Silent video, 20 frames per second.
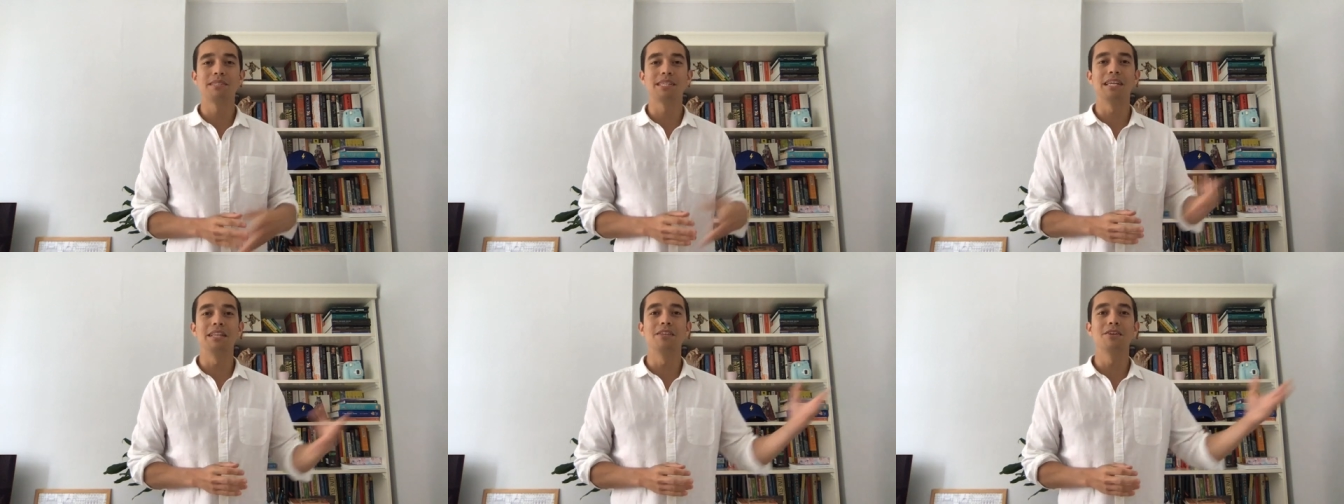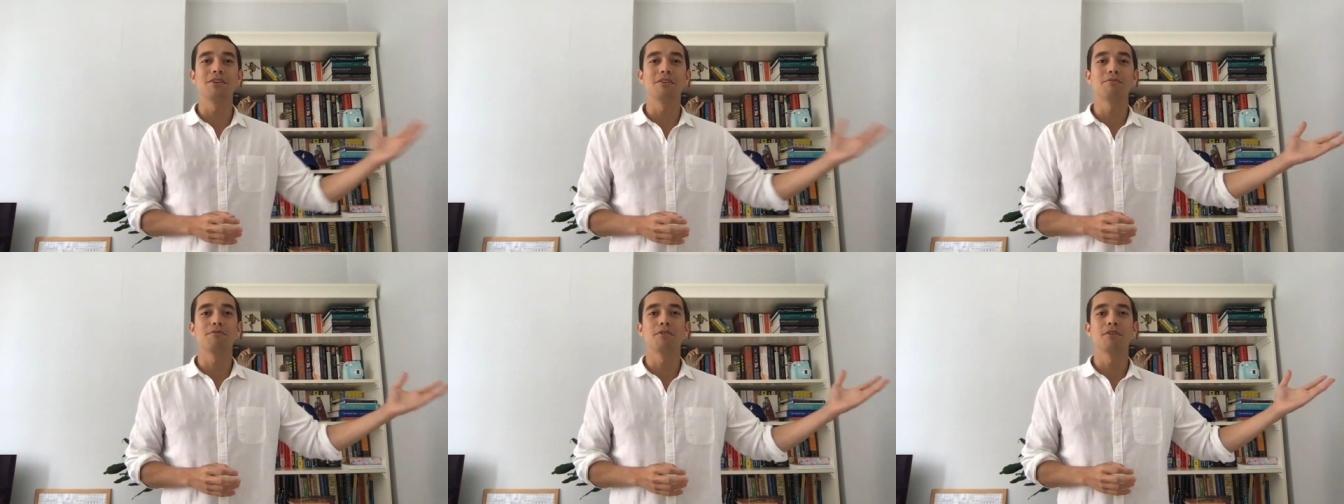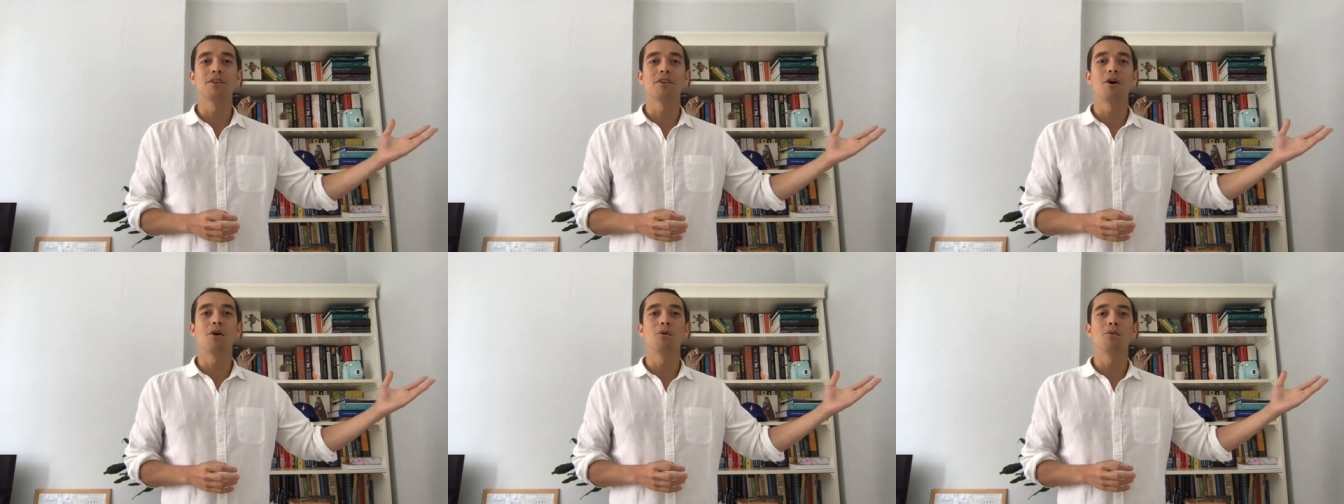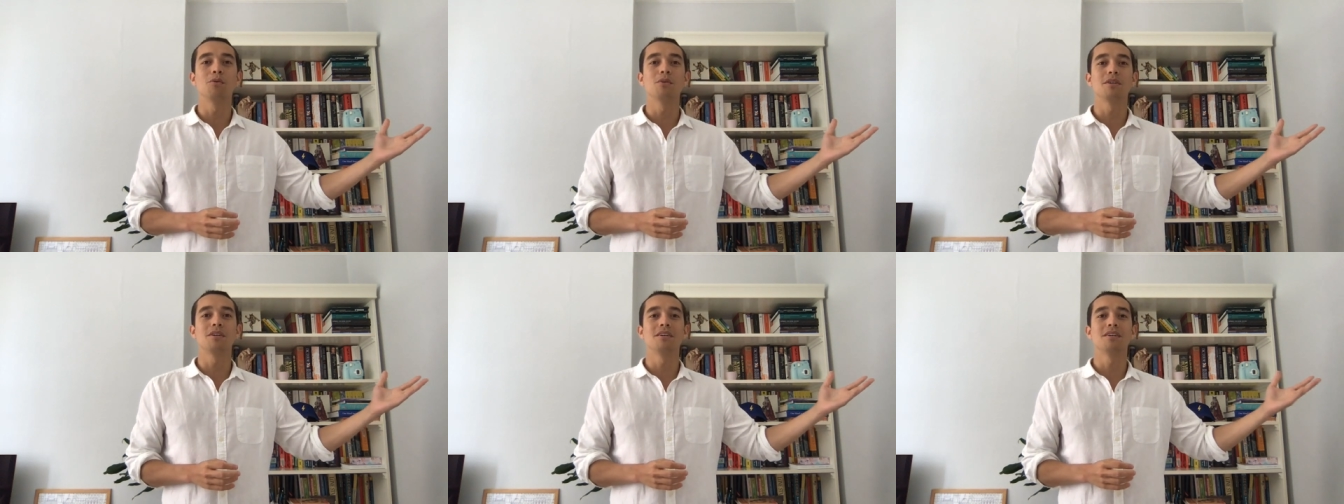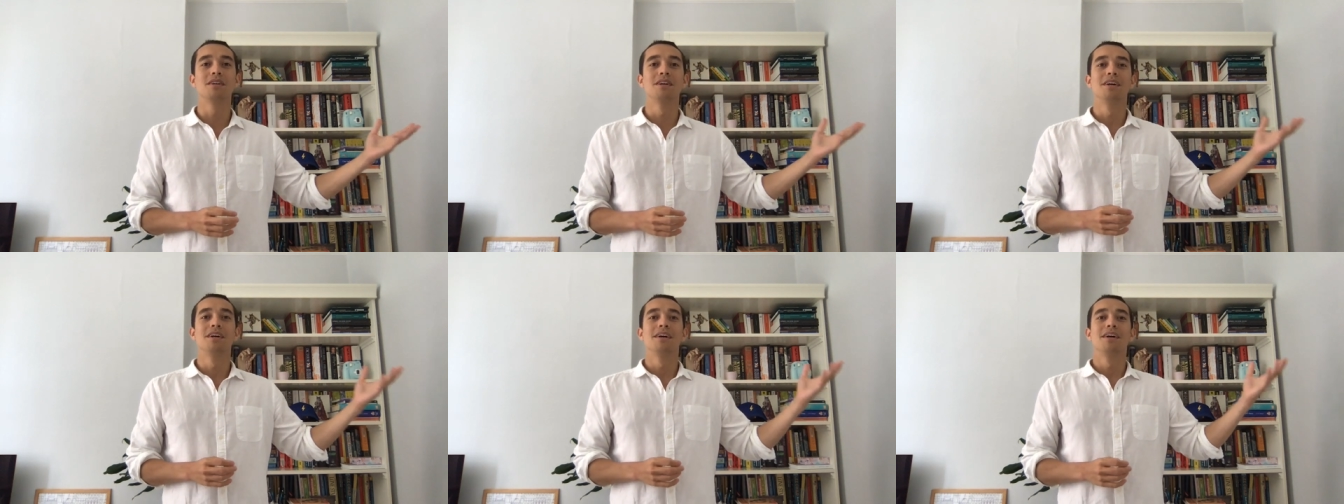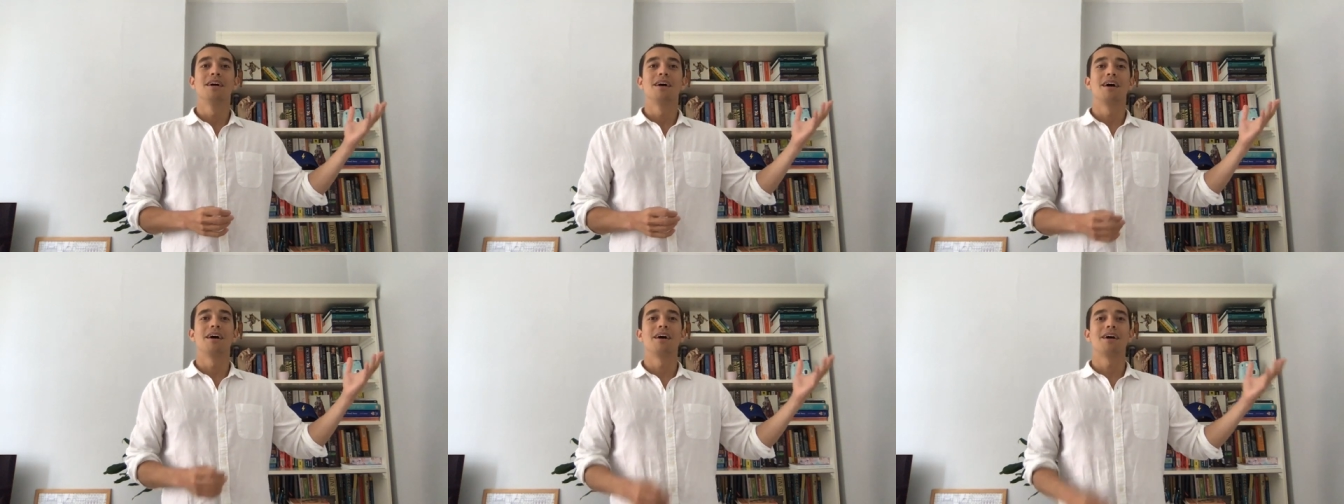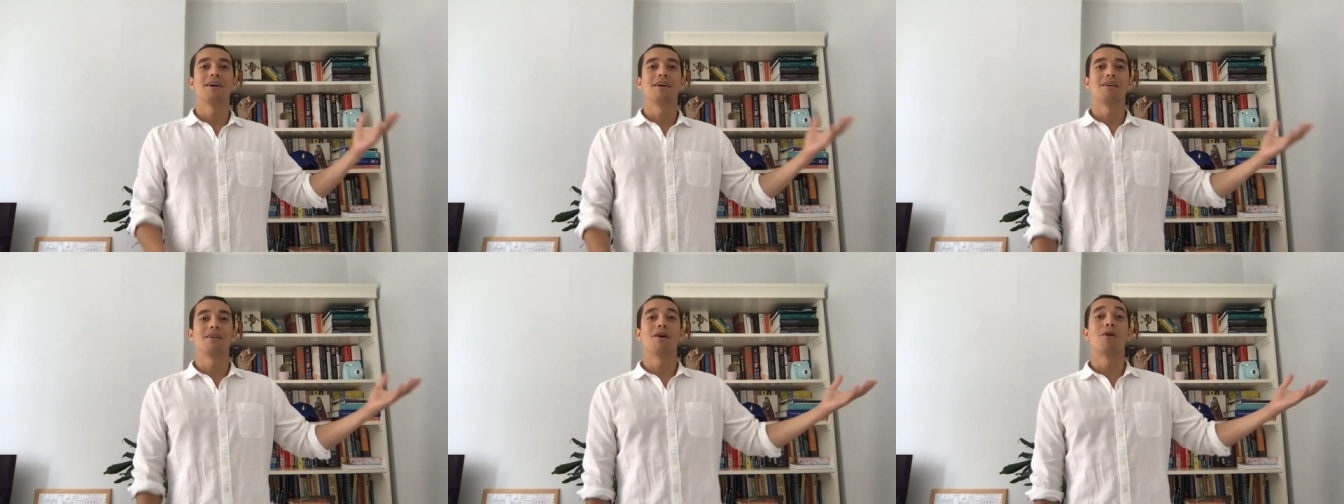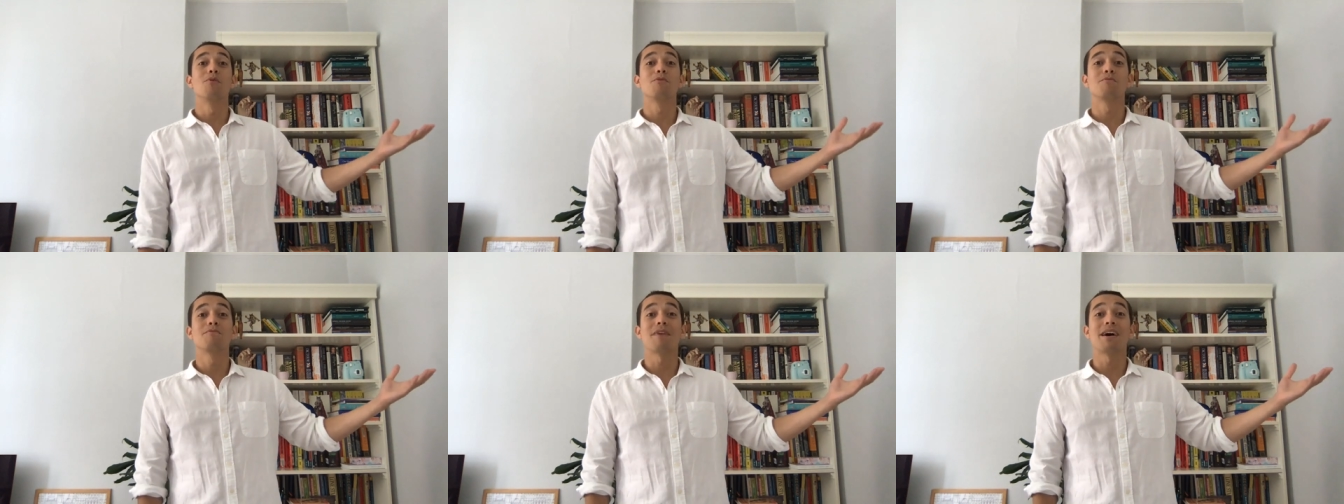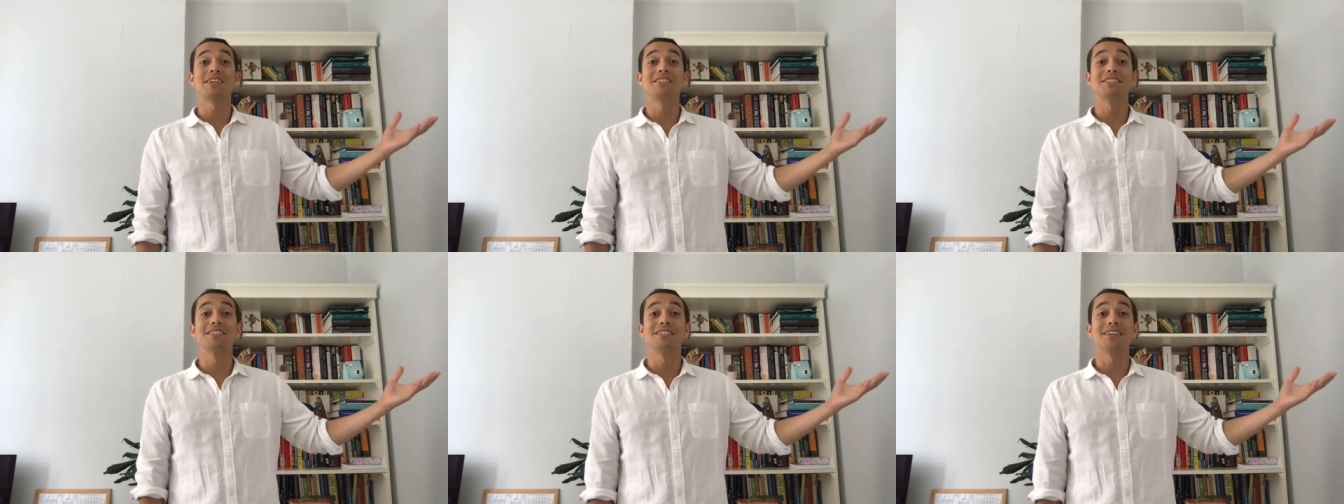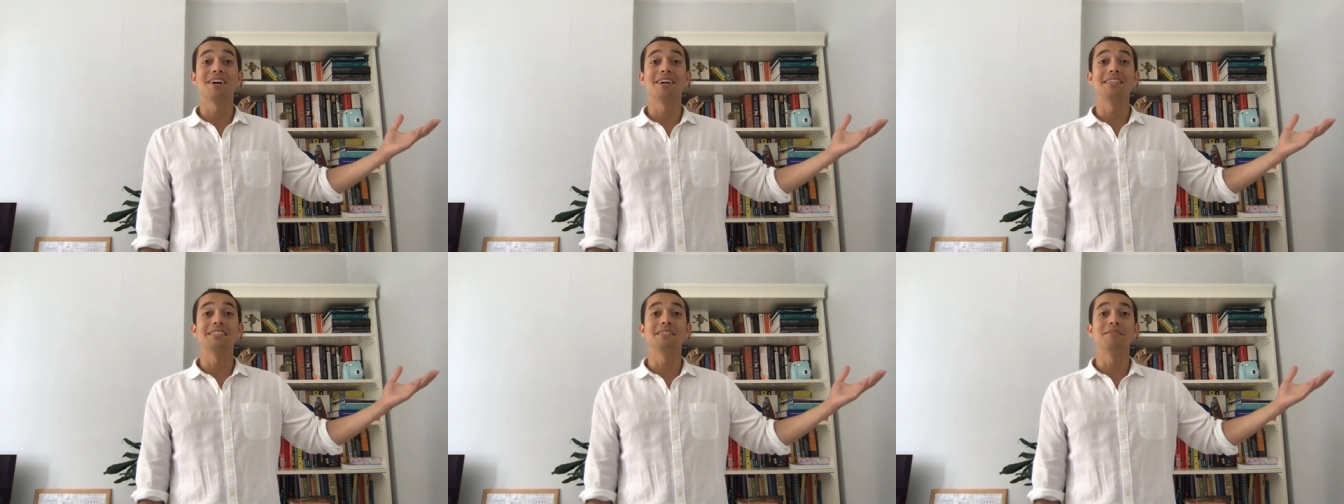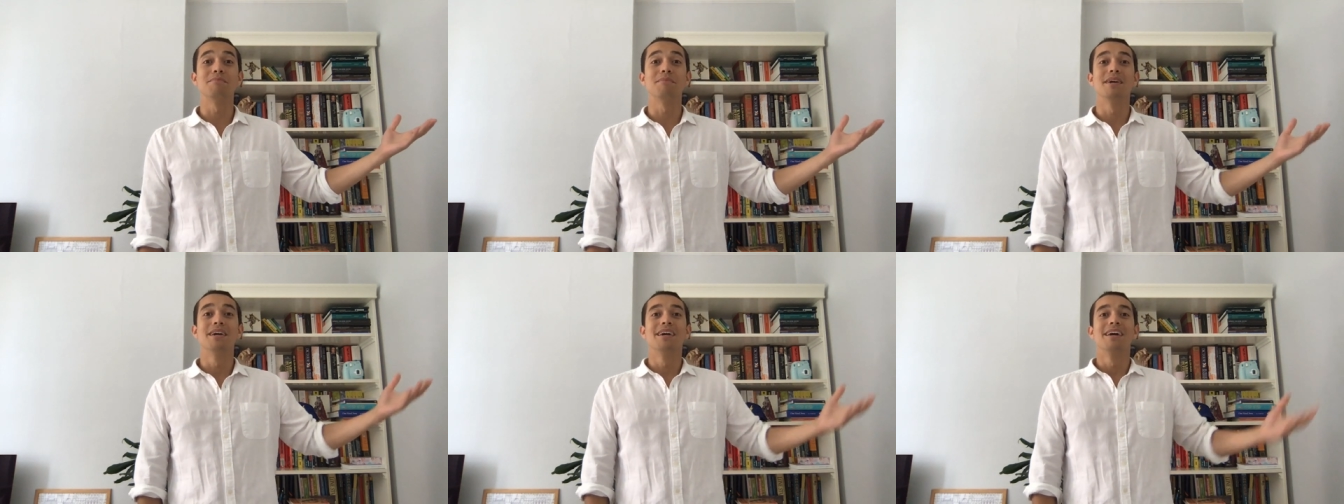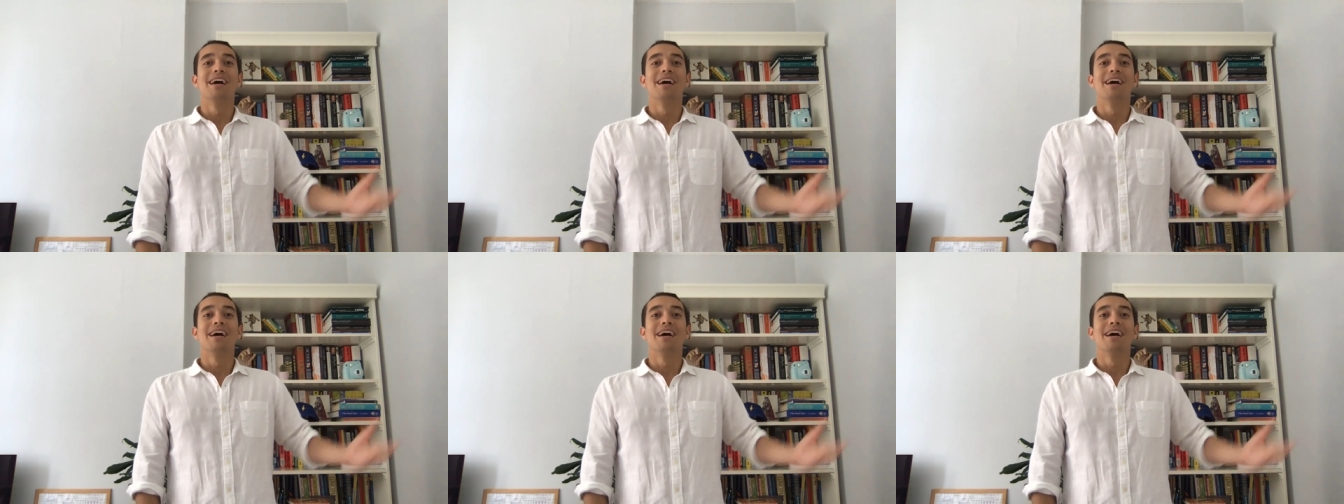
they look for an older, uh, old fashioned item,